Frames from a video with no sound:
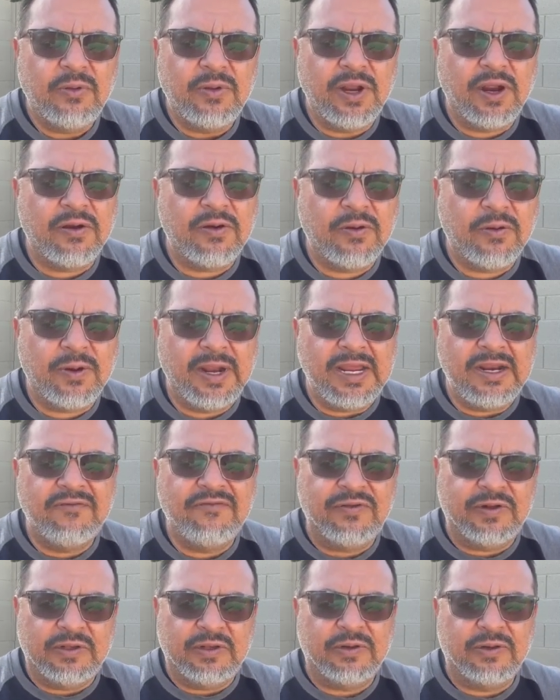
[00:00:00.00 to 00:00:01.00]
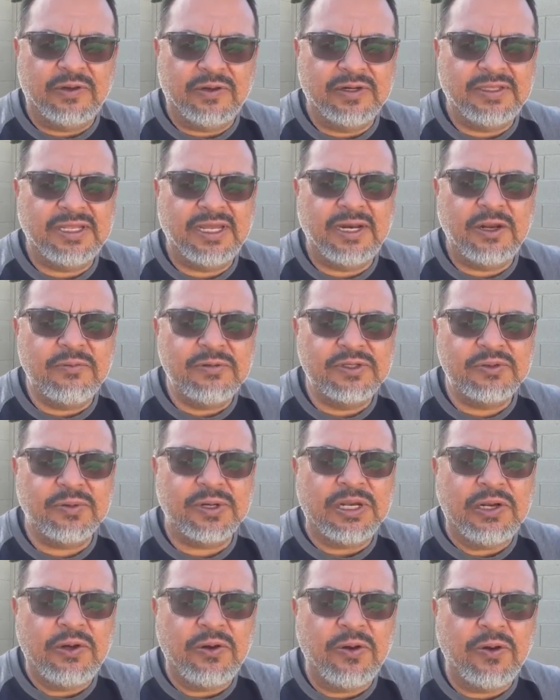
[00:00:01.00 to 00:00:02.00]
We are grateful, Lord, that it was
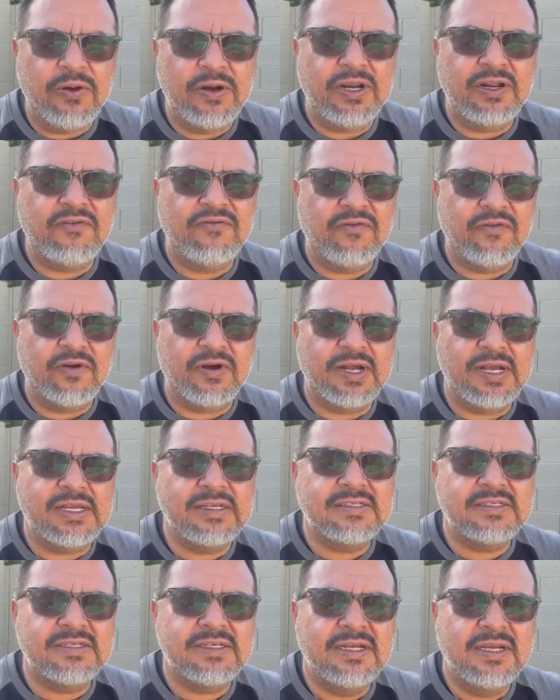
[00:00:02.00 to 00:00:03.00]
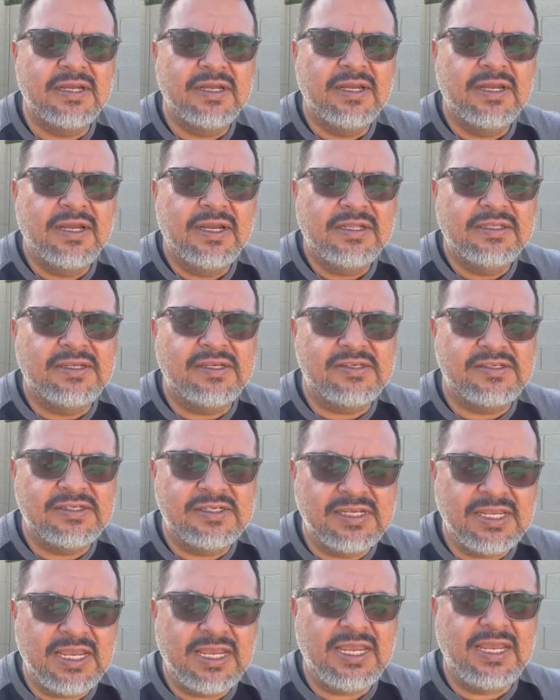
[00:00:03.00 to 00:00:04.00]
recorded for us to
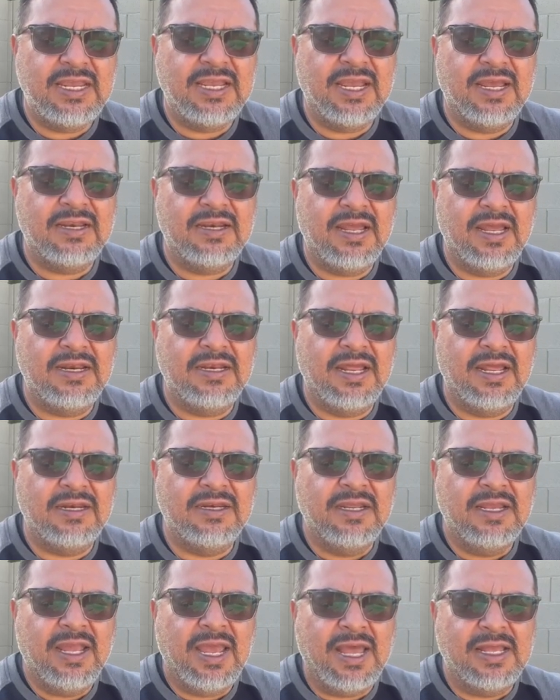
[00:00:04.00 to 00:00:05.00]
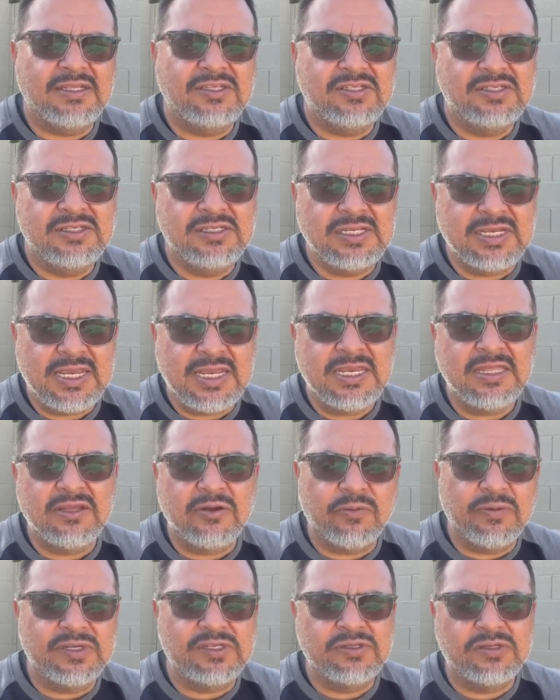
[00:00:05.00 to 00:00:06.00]
see and see
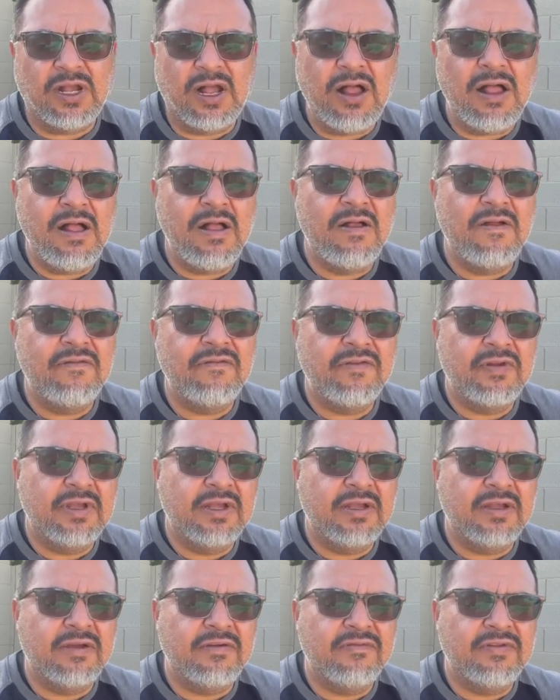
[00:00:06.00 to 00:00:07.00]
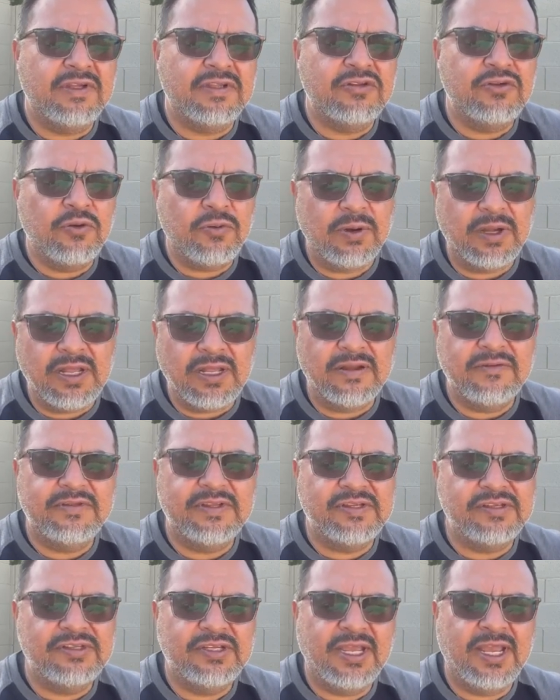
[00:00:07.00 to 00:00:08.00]
the resolve of the
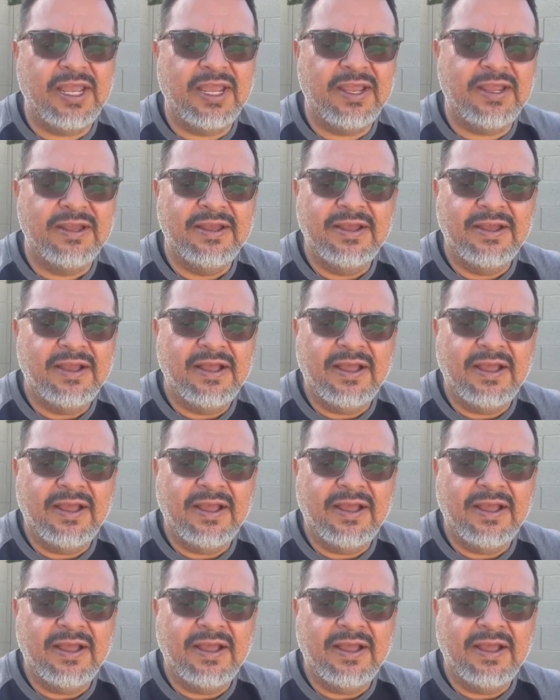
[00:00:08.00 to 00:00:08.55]
12 to say,